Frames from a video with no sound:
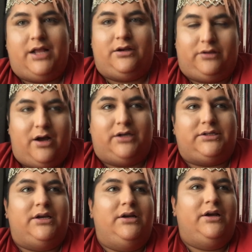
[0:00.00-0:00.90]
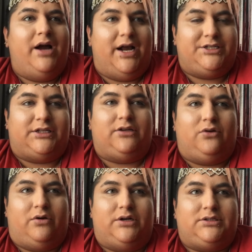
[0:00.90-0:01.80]
they're locked. I checked the
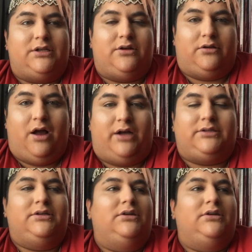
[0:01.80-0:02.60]
doors and they're locked.